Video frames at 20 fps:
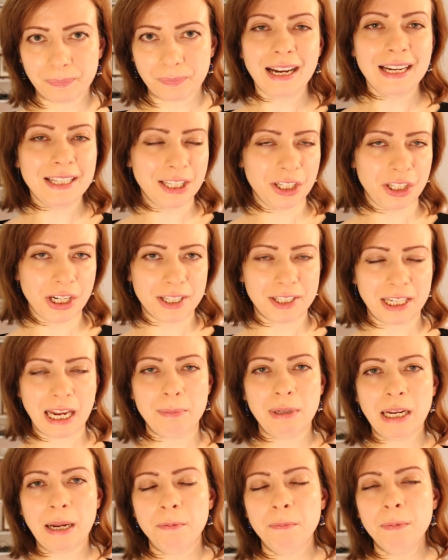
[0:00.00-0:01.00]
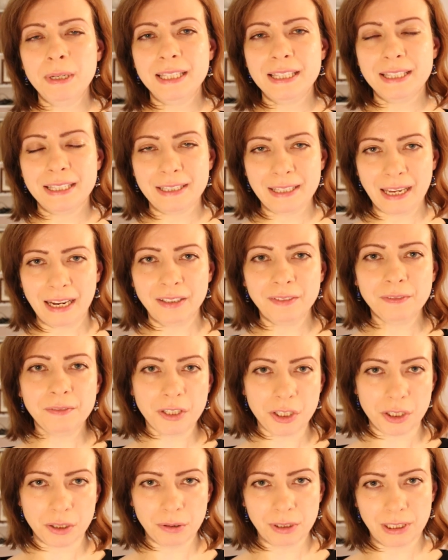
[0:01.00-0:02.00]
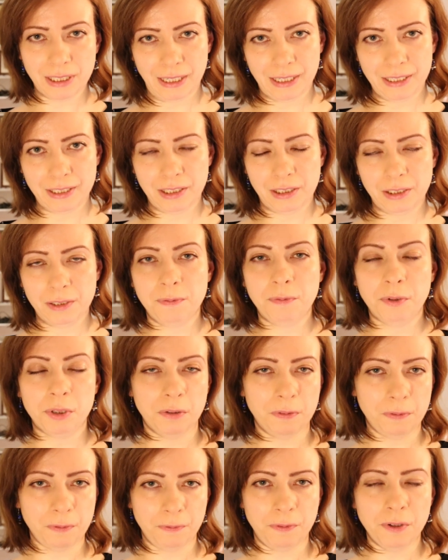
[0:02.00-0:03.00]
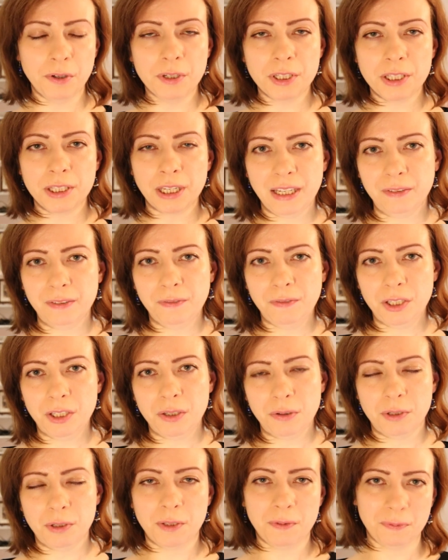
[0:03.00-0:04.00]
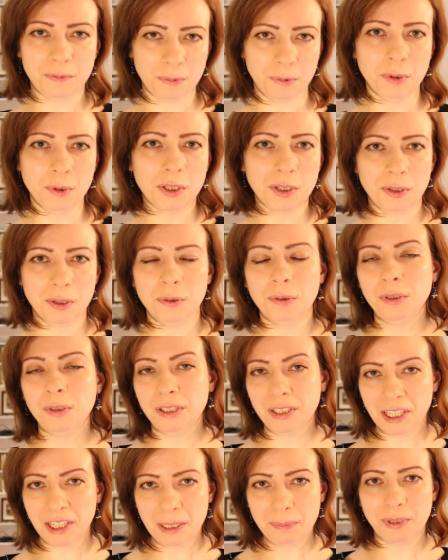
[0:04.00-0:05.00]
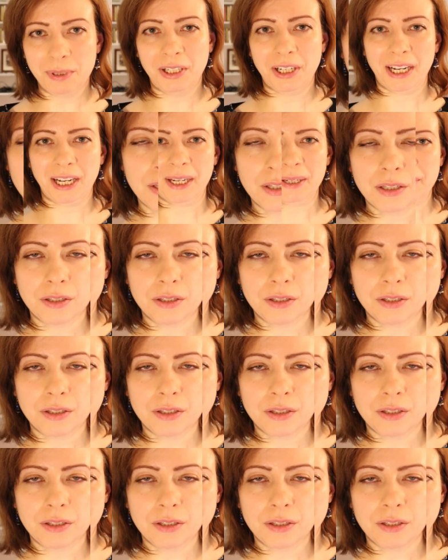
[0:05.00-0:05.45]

I suggest coming up with 10 video titles for your first 10 videos for your library.